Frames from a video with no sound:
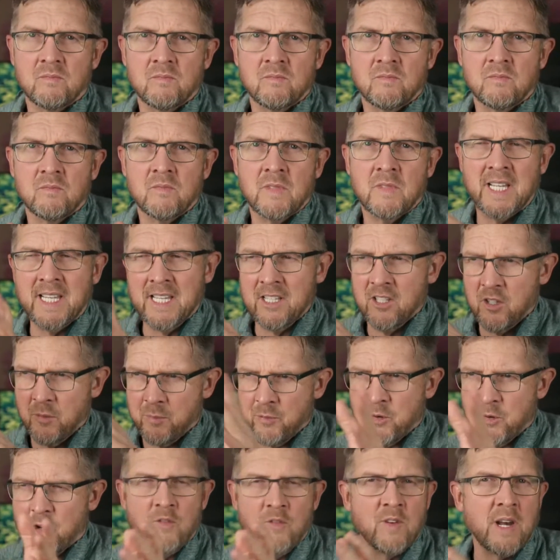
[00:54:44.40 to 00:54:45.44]
he needs to
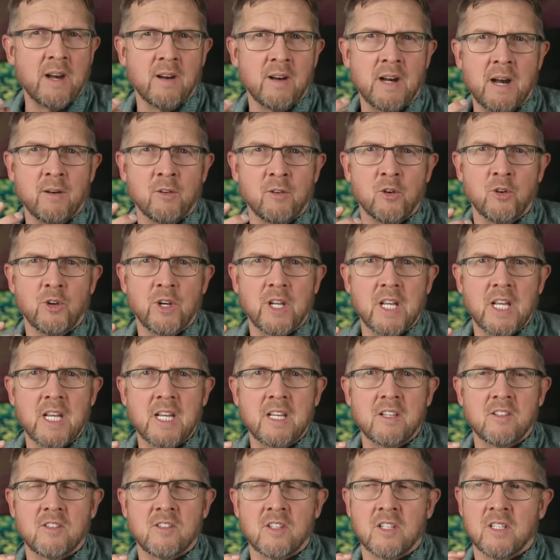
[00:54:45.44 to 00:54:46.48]
prove how good he
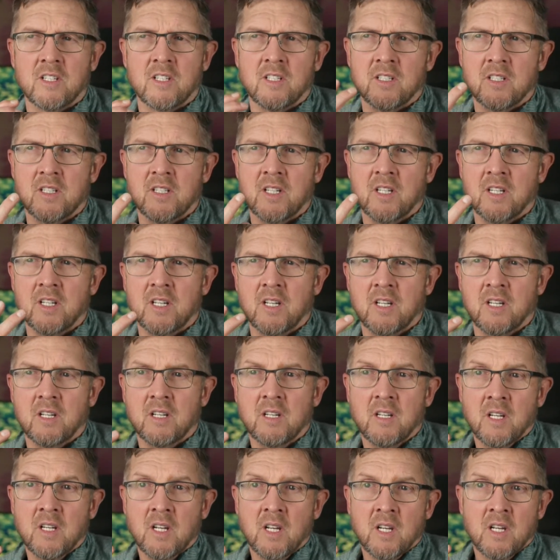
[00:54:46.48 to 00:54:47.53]
is. And,
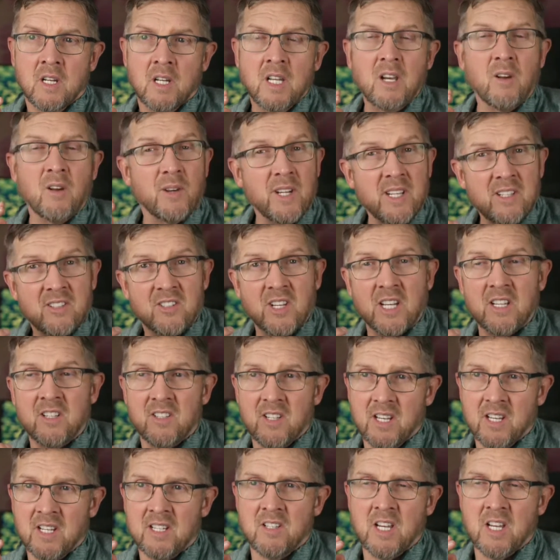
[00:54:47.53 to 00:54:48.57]
you know,
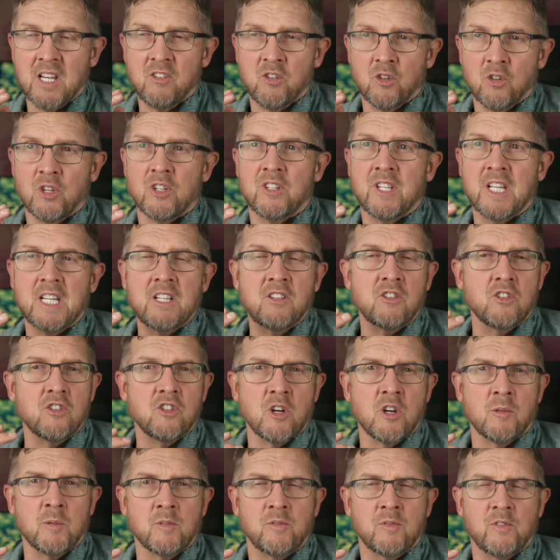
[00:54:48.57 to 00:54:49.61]
he's done a decent
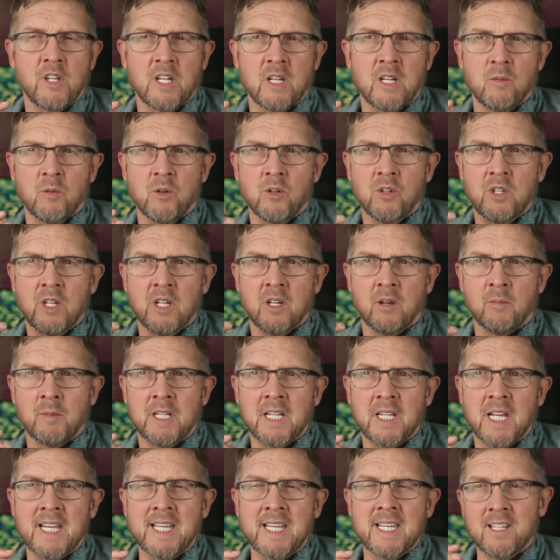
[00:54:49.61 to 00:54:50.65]
job at Fleetwood. I
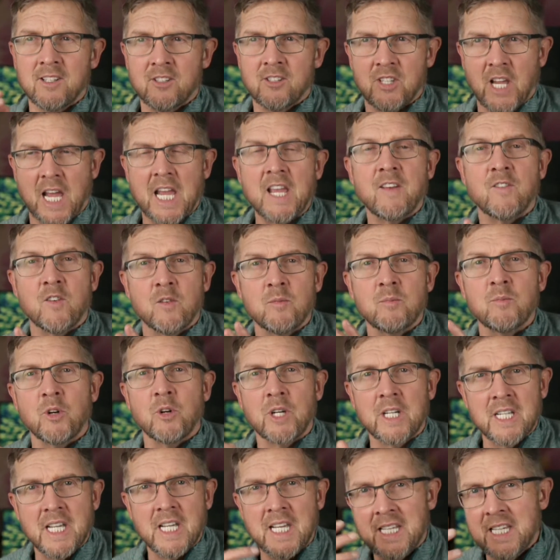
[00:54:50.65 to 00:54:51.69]
mean, he didn't save him, but
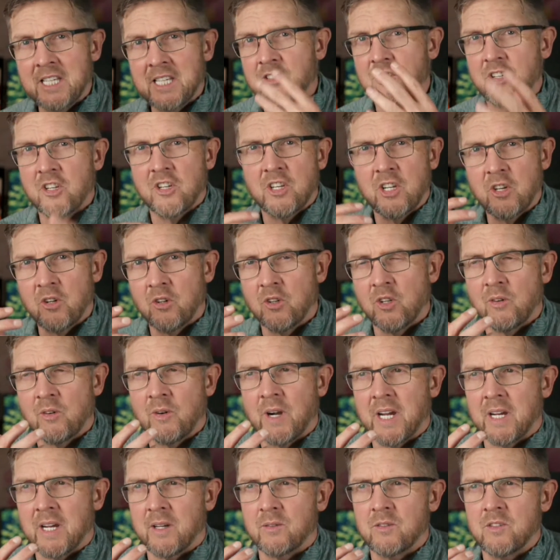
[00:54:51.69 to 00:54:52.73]
he did turn it all
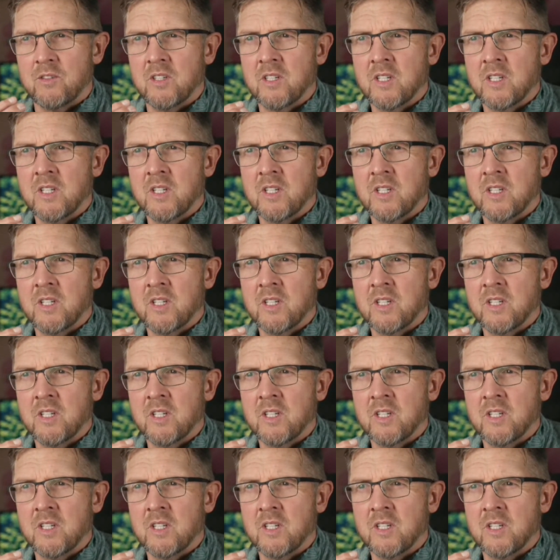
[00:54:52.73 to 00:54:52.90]
around.